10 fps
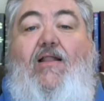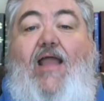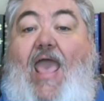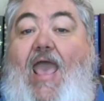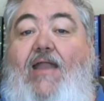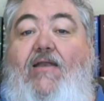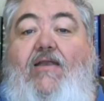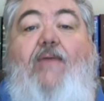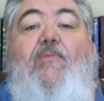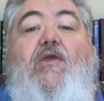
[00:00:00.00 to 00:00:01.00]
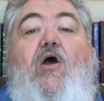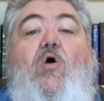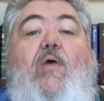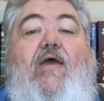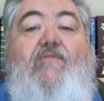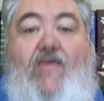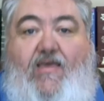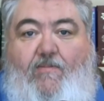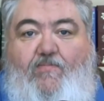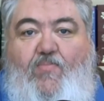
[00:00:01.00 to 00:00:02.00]
at
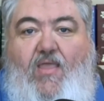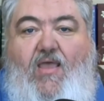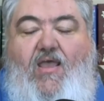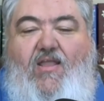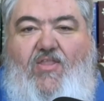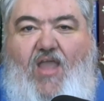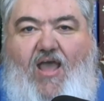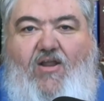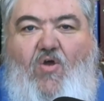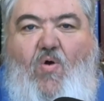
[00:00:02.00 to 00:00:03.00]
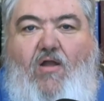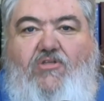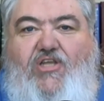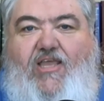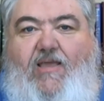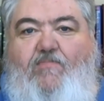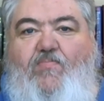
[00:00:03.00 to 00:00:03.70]
WOFM.org.